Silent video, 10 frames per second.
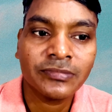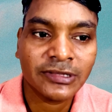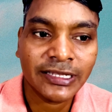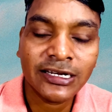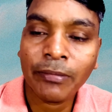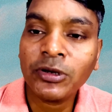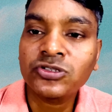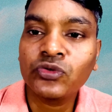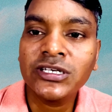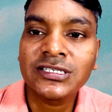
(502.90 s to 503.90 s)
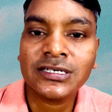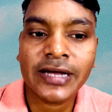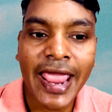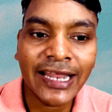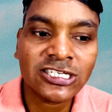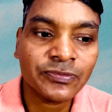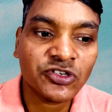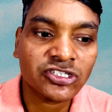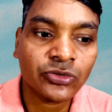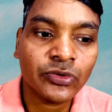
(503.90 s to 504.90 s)
Then number three is the NC
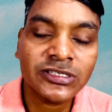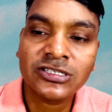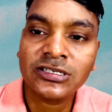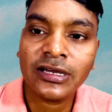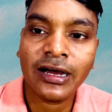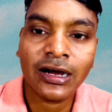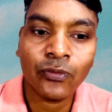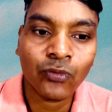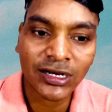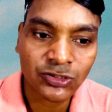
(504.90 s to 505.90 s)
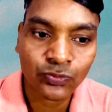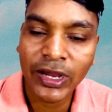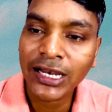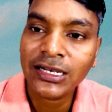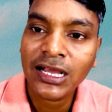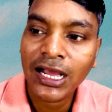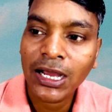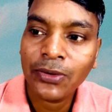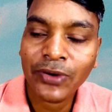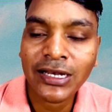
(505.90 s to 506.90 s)
feature, which works well
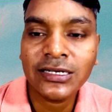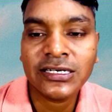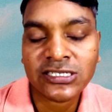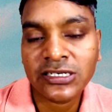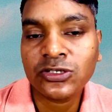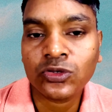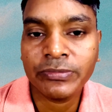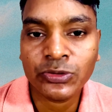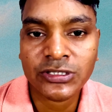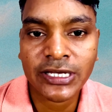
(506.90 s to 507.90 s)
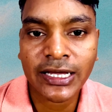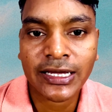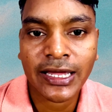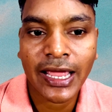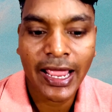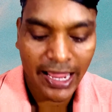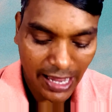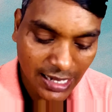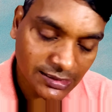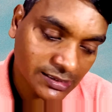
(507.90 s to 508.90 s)
while you're listening to music,
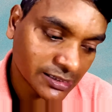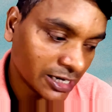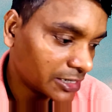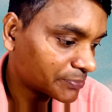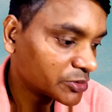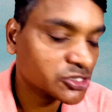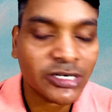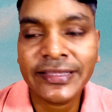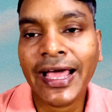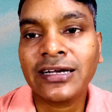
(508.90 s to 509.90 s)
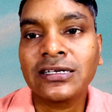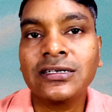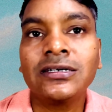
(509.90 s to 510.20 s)
and I appreciate that